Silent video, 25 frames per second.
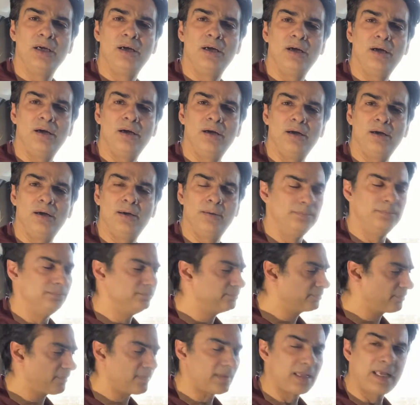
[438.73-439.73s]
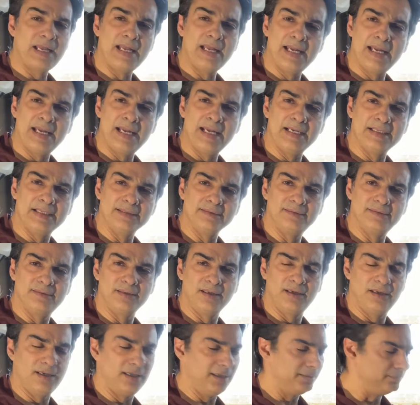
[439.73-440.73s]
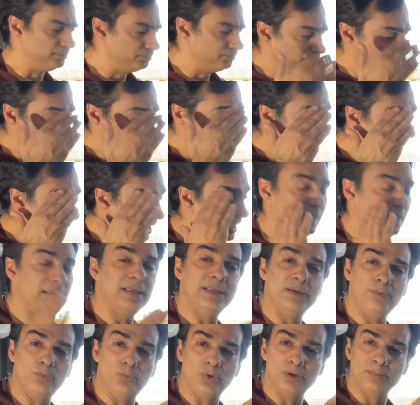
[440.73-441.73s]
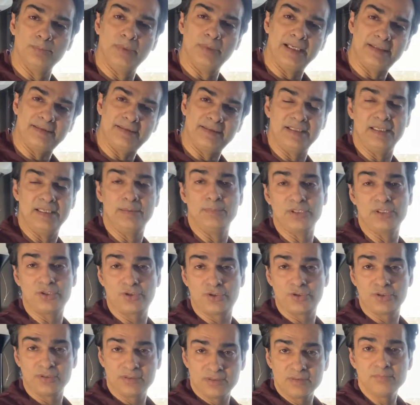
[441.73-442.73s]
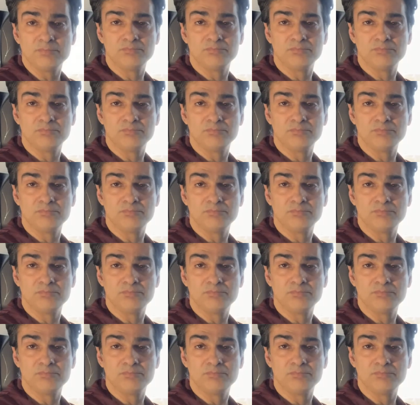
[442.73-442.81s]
um, and um, it, it, will make the image